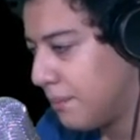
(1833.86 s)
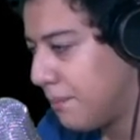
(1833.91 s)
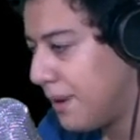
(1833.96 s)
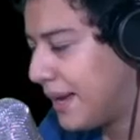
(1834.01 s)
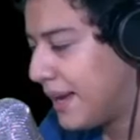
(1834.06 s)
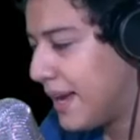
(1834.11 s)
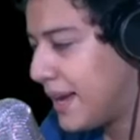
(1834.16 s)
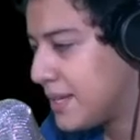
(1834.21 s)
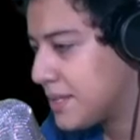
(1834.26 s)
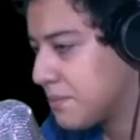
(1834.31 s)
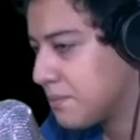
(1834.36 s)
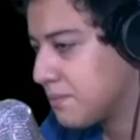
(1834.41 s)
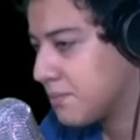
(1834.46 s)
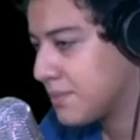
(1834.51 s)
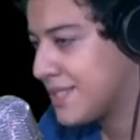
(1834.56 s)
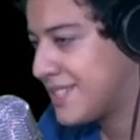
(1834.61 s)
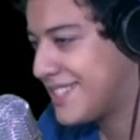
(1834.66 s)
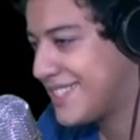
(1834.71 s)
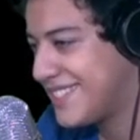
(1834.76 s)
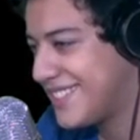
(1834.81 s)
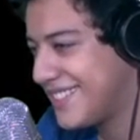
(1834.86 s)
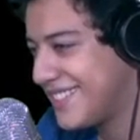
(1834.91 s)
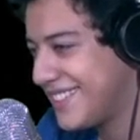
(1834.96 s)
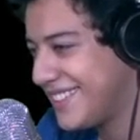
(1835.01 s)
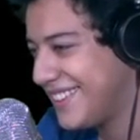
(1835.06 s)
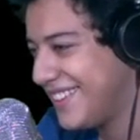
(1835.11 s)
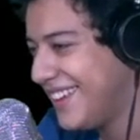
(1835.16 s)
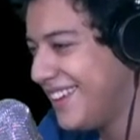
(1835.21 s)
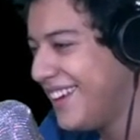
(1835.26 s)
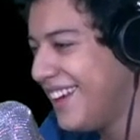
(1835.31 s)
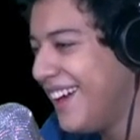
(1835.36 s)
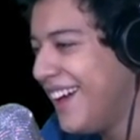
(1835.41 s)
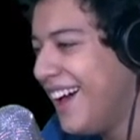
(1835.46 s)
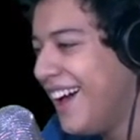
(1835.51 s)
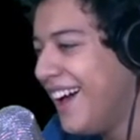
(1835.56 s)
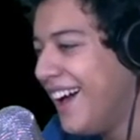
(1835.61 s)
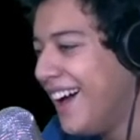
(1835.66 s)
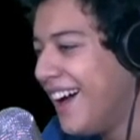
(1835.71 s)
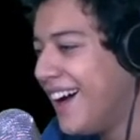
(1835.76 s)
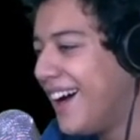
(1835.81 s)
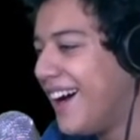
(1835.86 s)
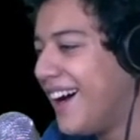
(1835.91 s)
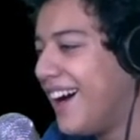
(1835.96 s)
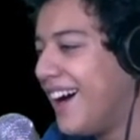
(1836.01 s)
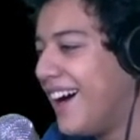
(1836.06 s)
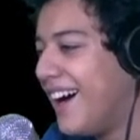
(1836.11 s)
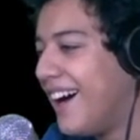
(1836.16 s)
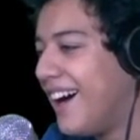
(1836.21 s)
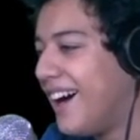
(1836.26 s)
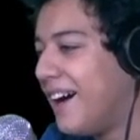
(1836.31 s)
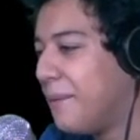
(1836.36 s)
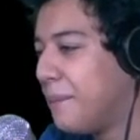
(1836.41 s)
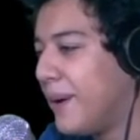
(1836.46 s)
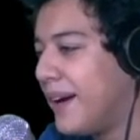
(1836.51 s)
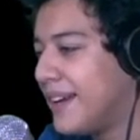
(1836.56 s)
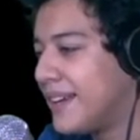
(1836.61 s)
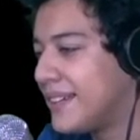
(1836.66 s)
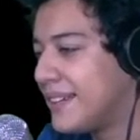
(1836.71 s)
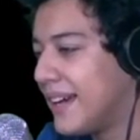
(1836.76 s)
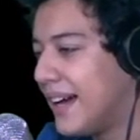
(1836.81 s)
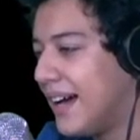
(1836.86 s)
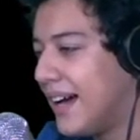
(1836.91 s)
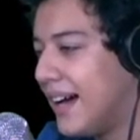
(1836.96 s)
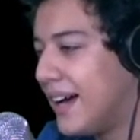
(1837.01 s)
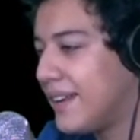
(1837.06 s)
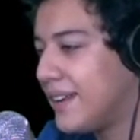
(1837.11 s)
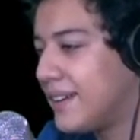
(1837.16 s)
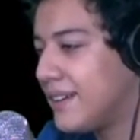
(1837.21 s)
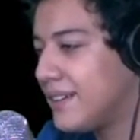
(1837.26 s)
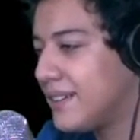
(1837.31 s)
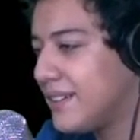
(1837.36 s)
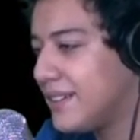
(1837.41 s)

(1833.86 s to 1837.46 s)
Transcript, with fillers: Bye, guys. Oh my god.